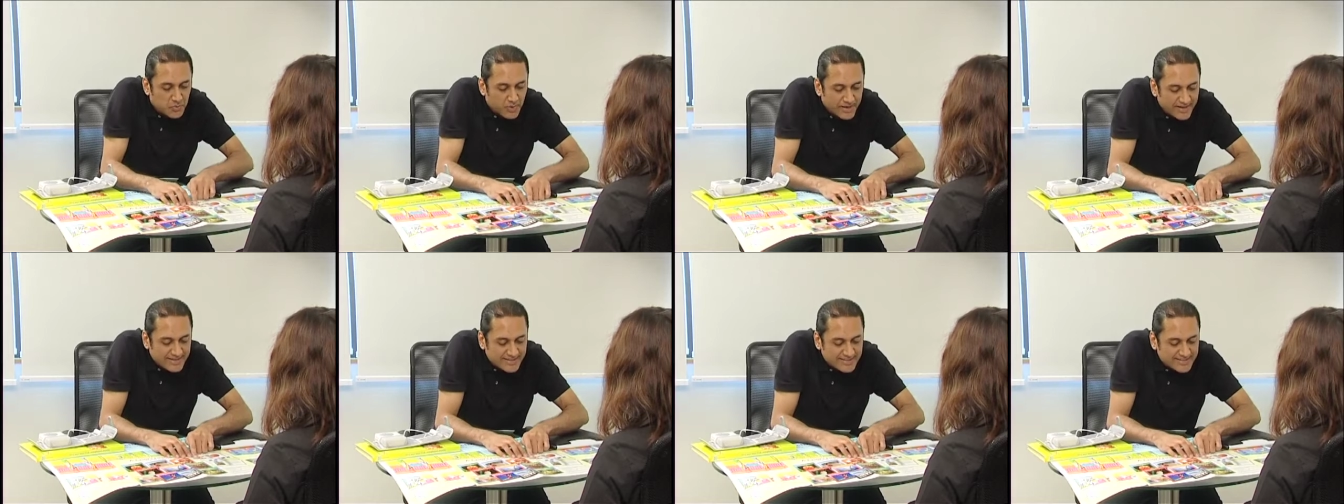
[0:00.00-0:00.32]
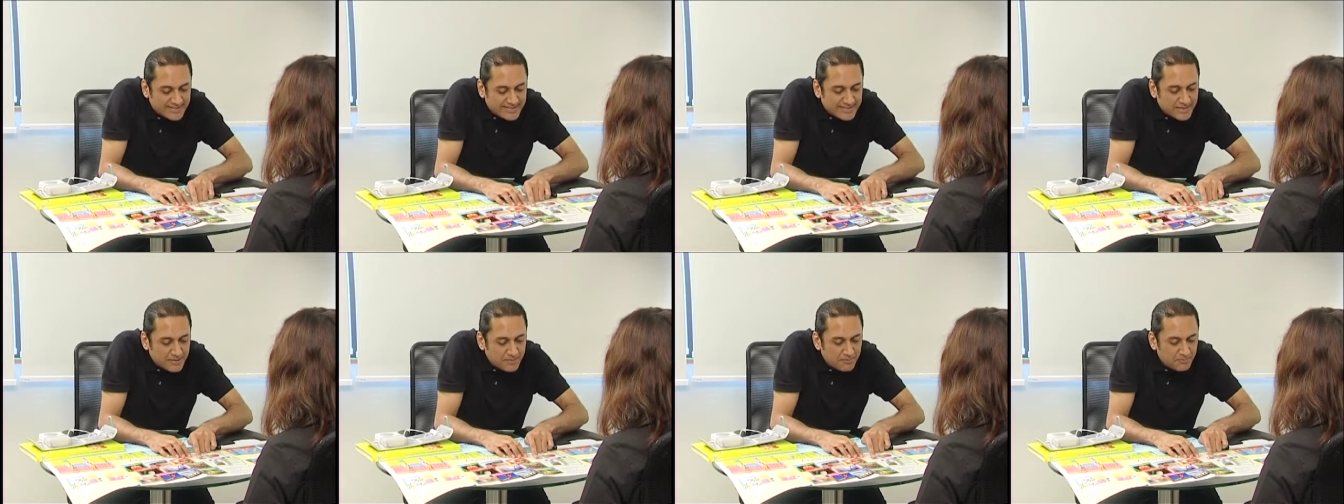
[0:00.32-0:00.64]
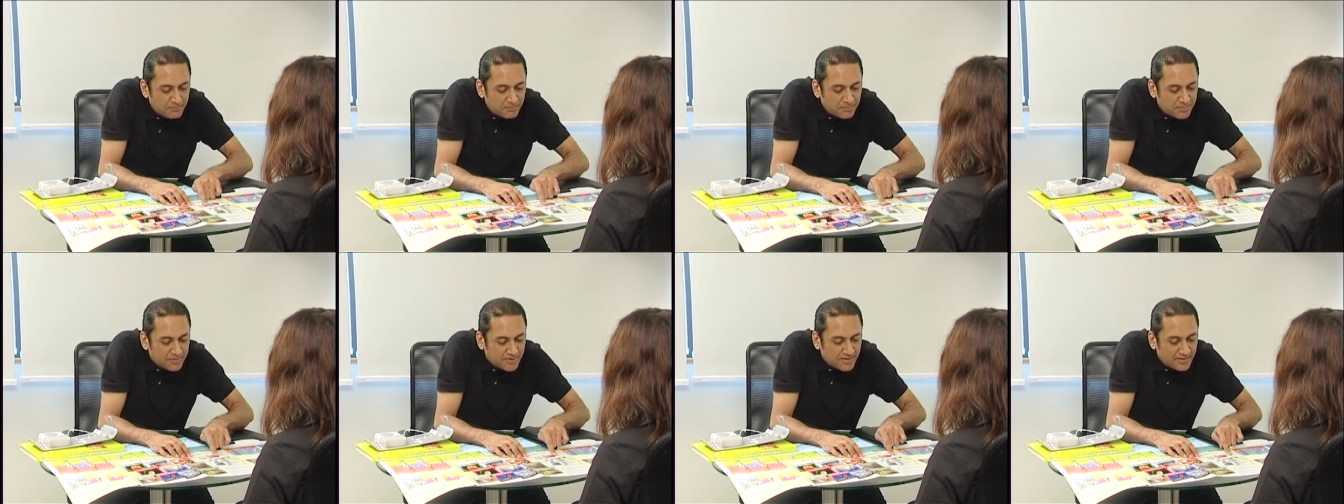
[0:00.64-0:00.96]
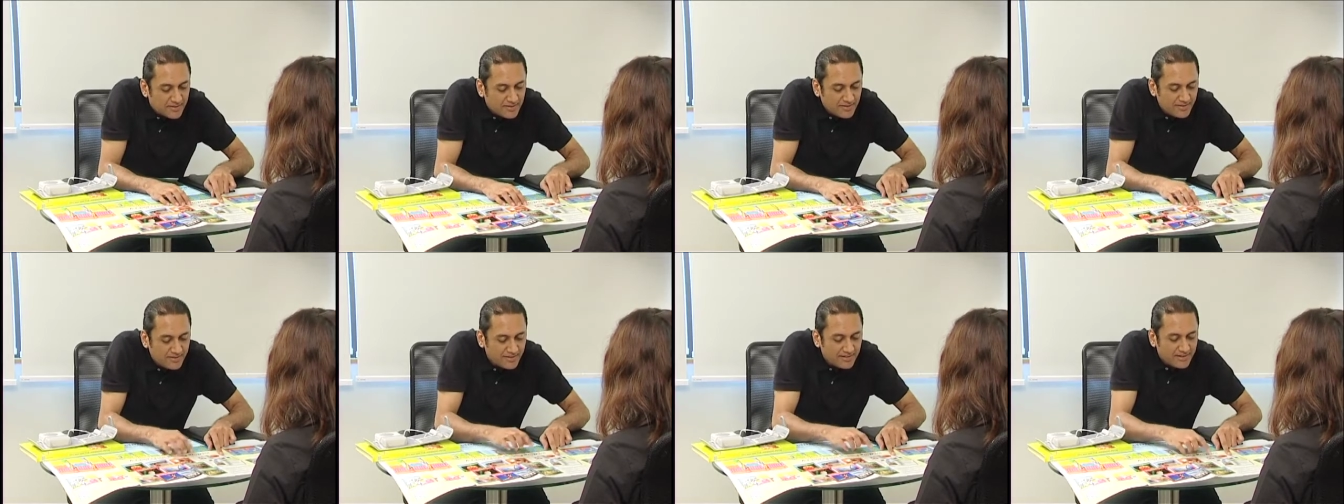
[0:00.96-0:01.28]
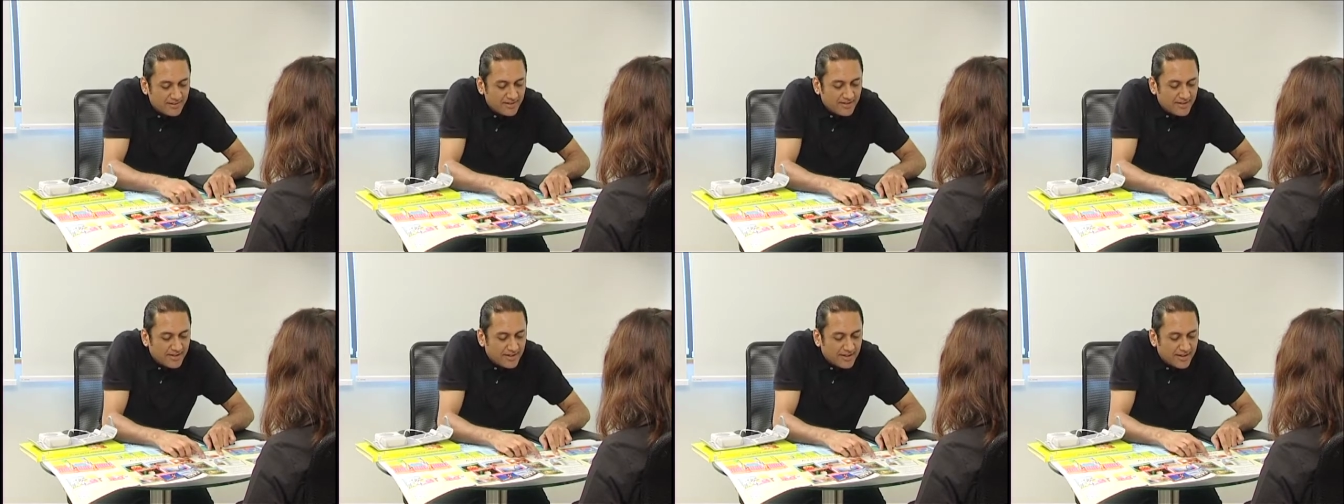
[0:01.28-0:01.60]
very simple,
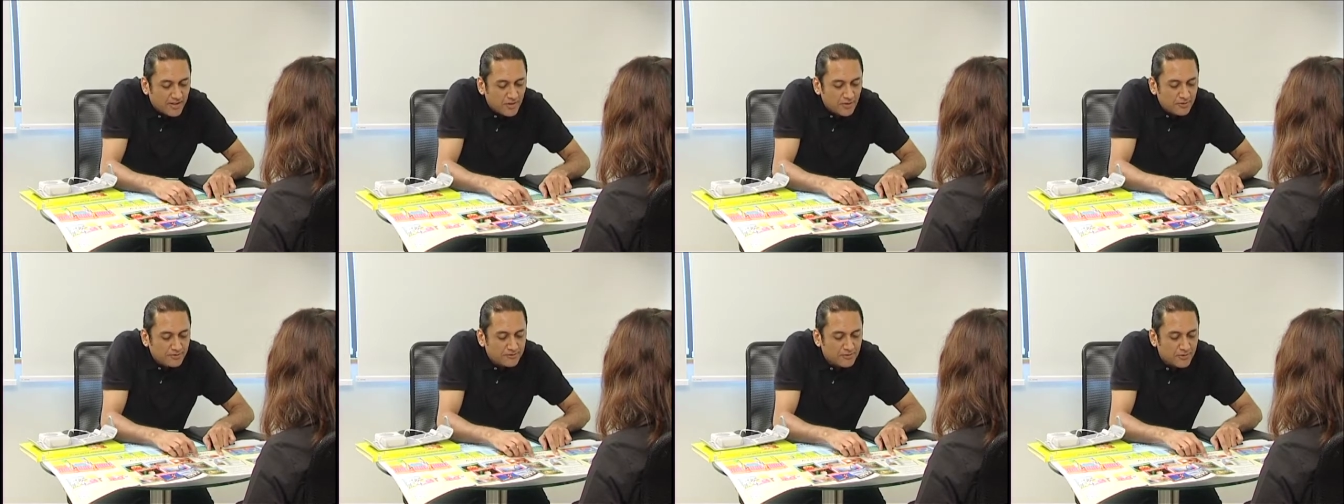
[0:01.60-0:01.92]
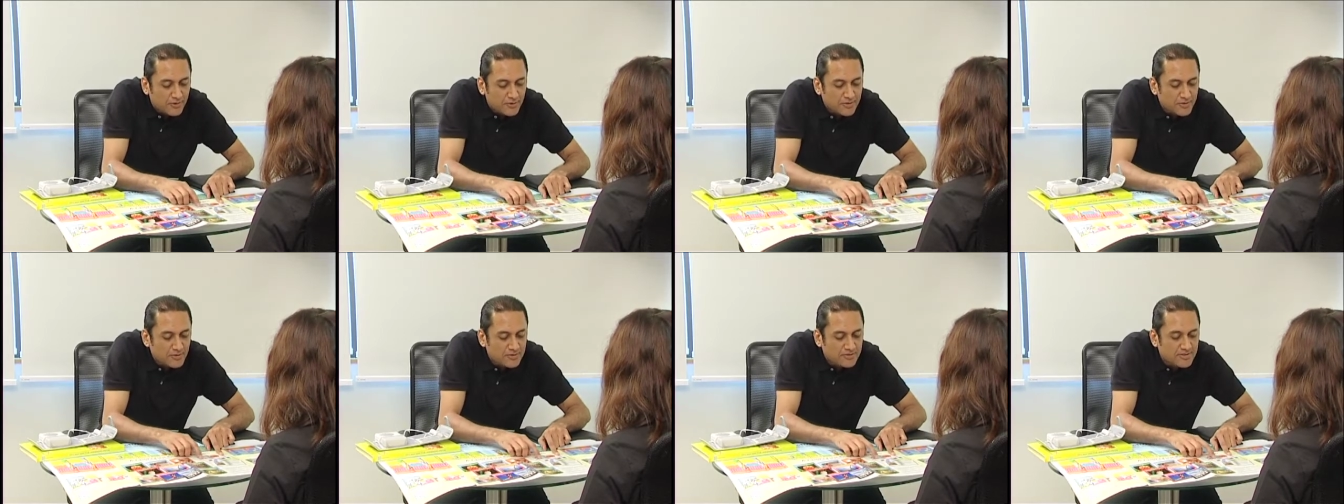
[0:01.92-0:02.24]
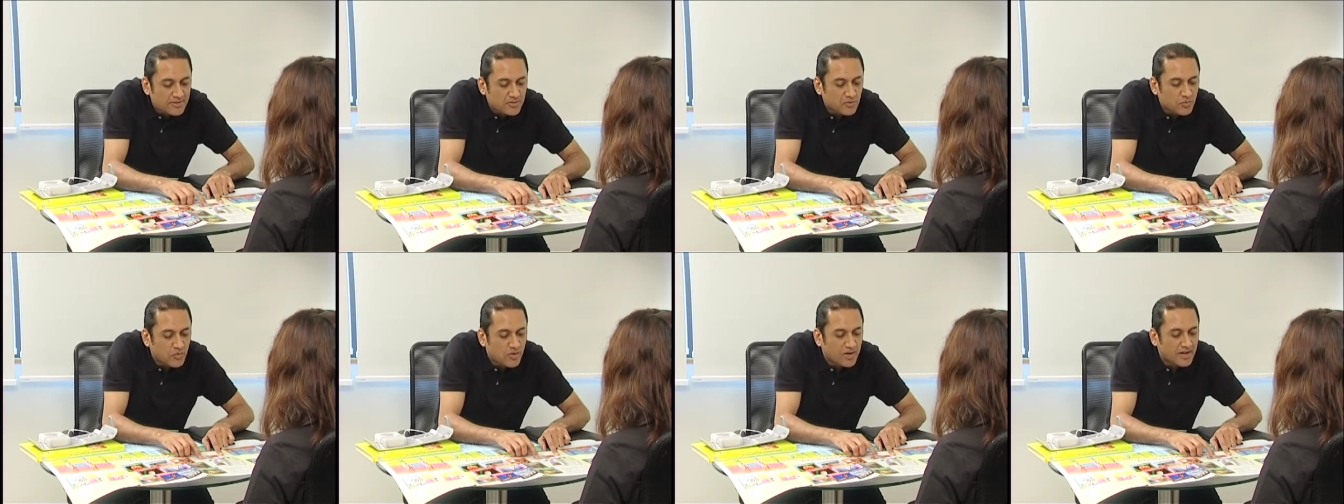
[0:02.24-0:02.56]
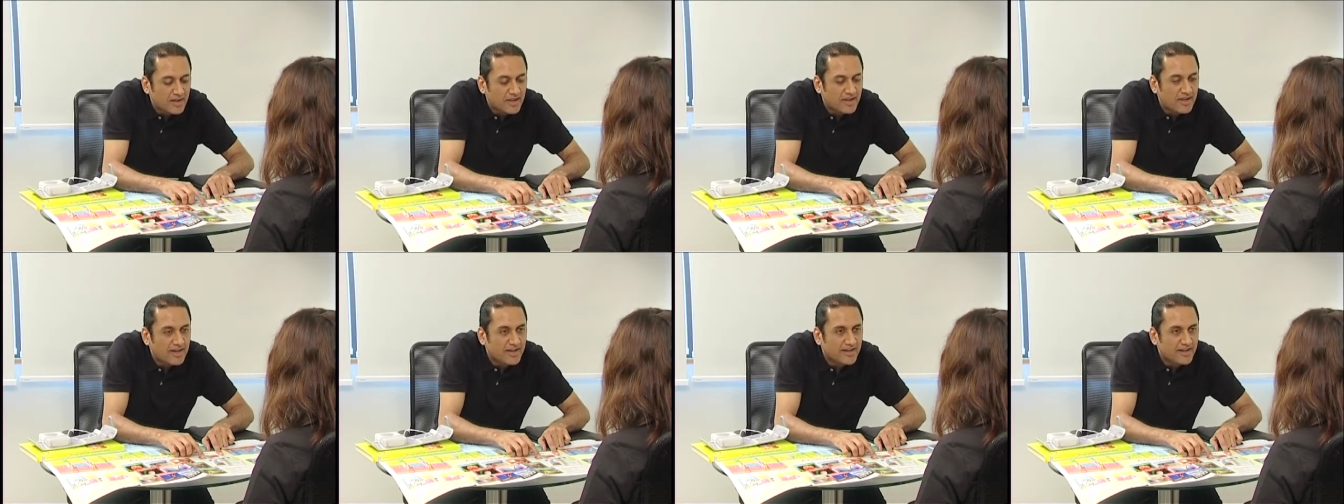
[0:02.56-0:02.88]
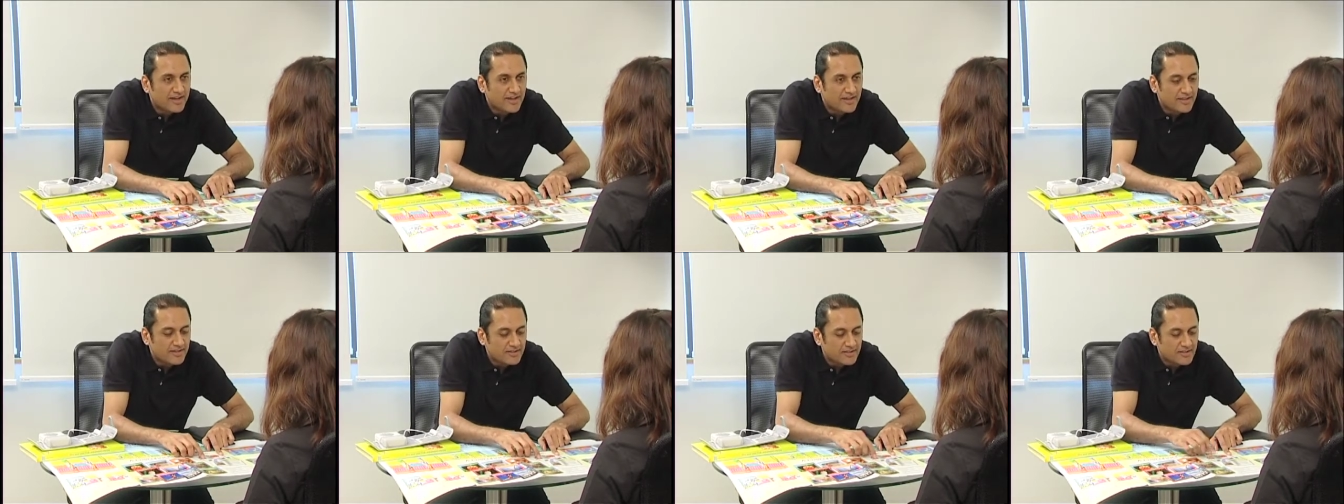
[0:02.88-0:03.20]
photos in 1
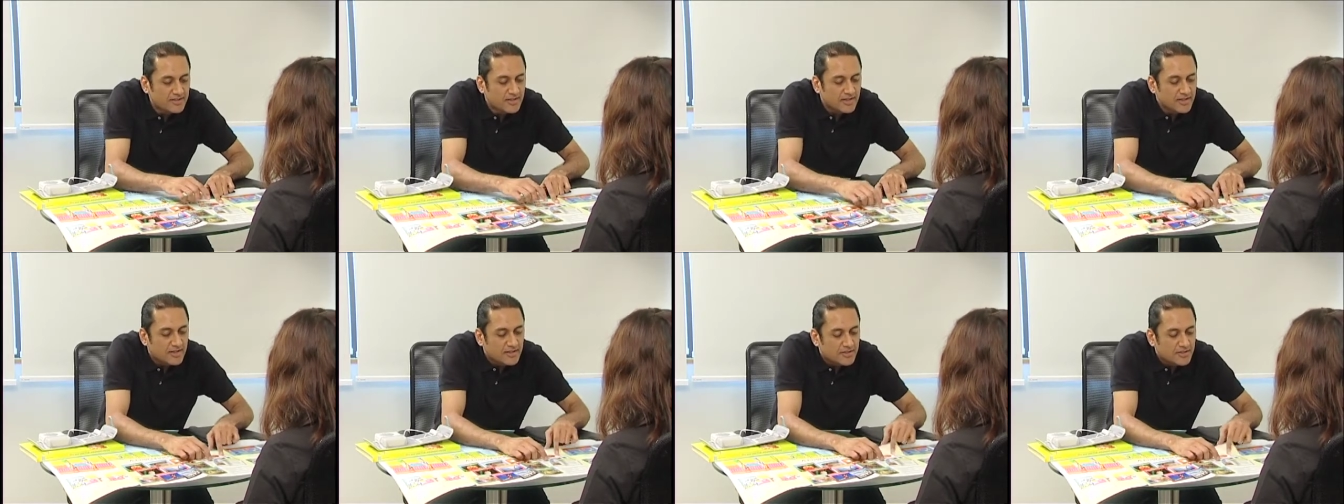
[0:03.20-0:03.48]
lines,